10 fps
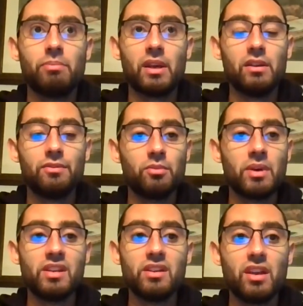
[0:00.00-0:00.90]
painful
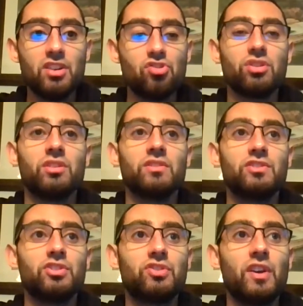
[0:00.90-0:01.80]

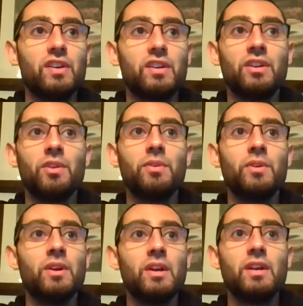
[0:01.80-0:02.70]
medications. Just take
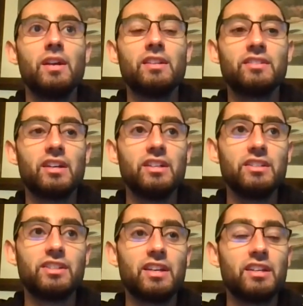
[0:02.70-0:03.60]
another
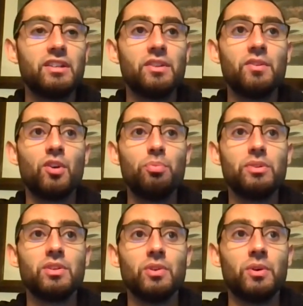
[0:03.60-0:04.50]
NSAID, take another
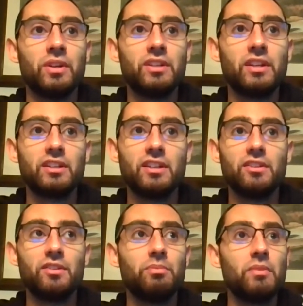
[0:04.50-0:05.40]
opioid, take
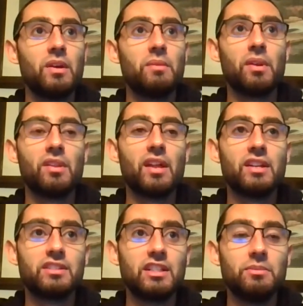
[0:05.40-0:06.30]
another bit of that
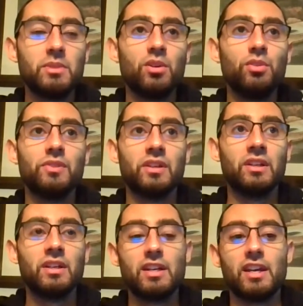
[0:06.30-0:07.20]

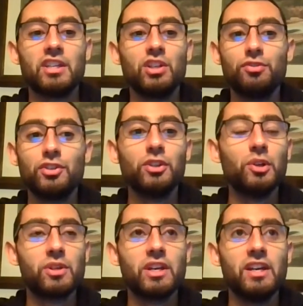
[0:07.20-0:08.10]
acetaminophen, and you'll feel
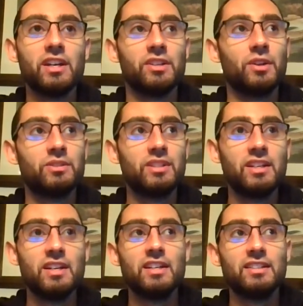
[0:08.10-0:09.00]
okay. You know,
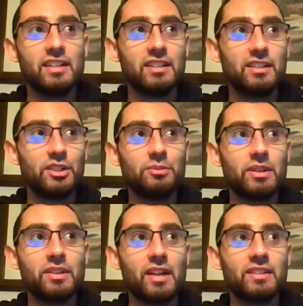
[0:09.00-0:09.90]
take take a little
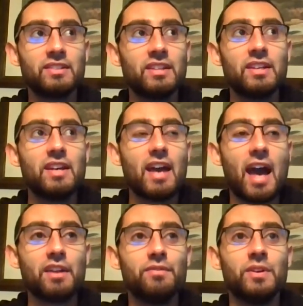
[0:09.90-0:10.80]
bit of that
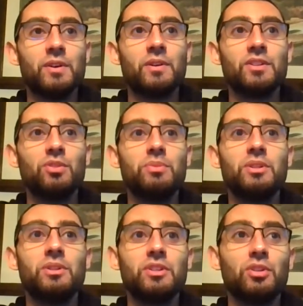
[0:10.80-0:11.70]
Advil, and you'll
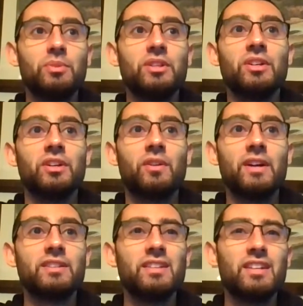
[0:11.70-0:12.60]
be you'll be good,
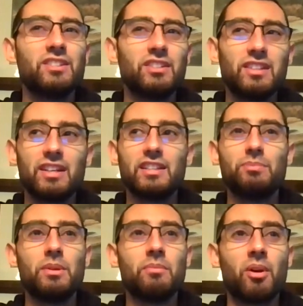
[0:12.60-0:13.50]
right? Just like it's
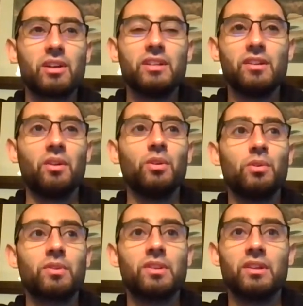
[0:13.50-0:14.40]
been marketed all
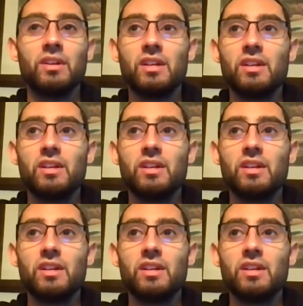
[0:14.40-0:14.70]
over the